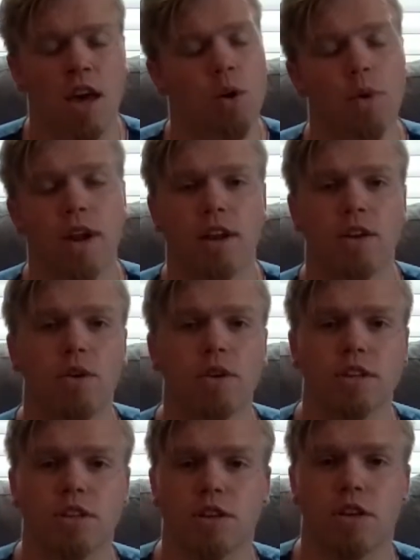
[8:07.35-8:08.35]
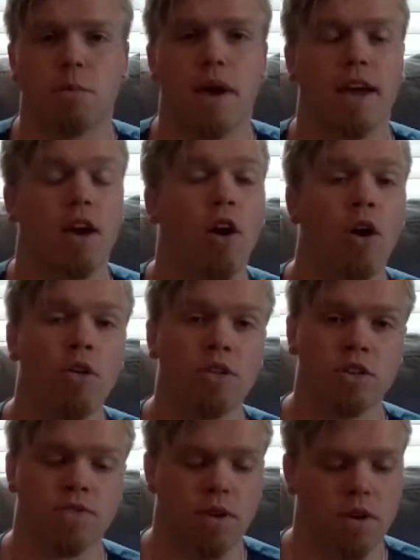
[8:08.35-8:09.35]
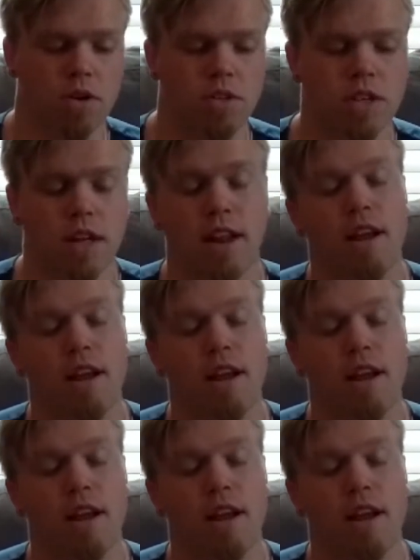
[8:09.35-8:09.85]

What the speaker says: And what I noticed looking back at all these photos and